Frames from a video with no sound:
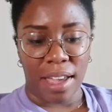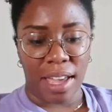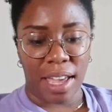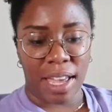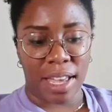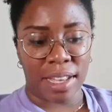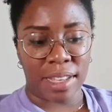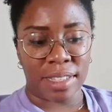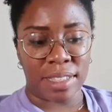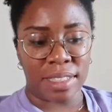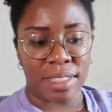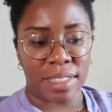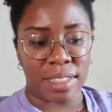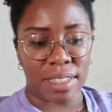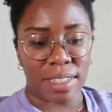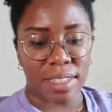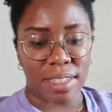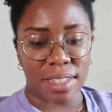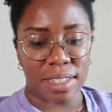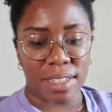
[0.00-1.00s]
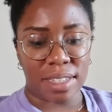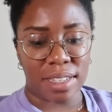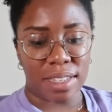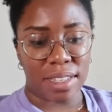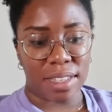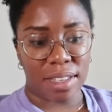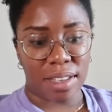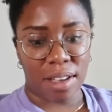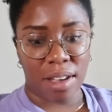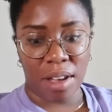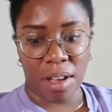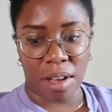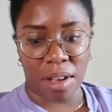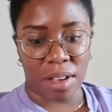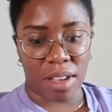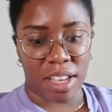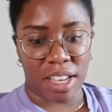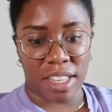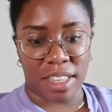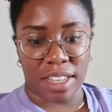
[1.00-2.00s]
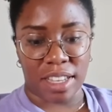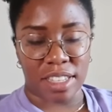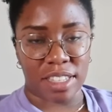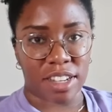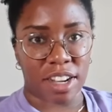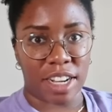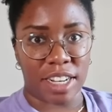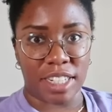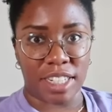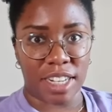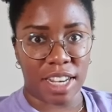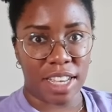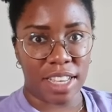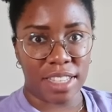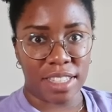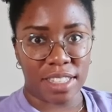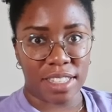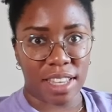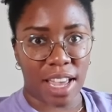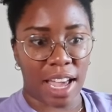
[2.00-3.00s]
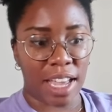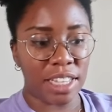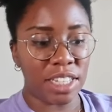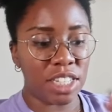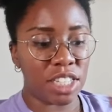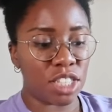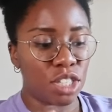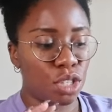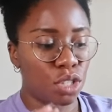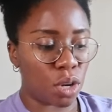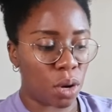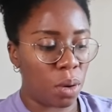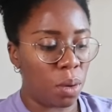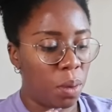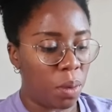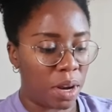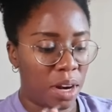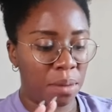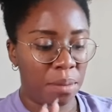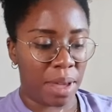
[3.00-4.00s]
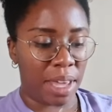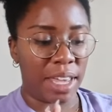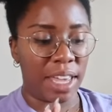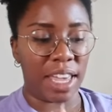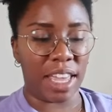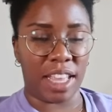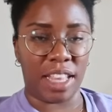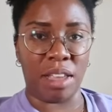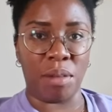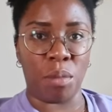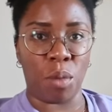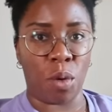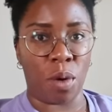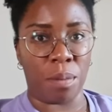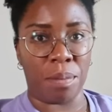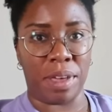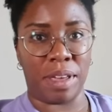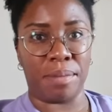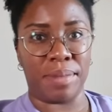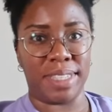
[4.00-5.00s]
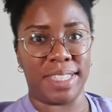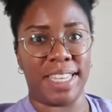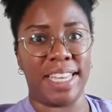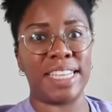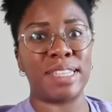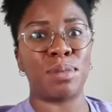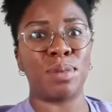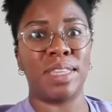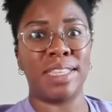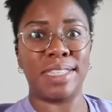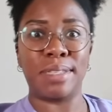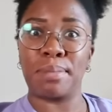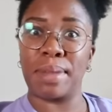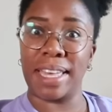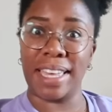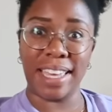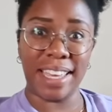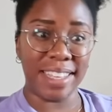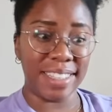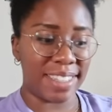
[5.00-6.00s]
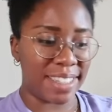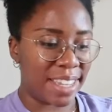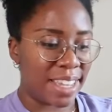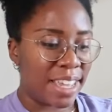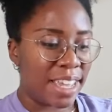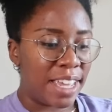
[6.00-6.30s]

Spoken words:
and oh goodness gracious, I just don't want to make any more big mistakes with this blanket.